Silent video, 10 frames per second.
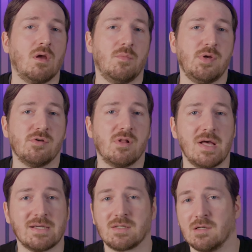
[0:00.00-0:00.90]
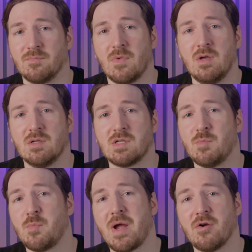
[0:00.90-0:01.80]
Up here in Alaska,
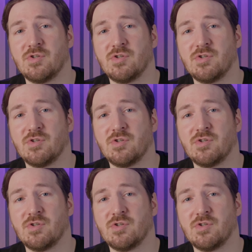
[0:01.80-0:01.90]
summer power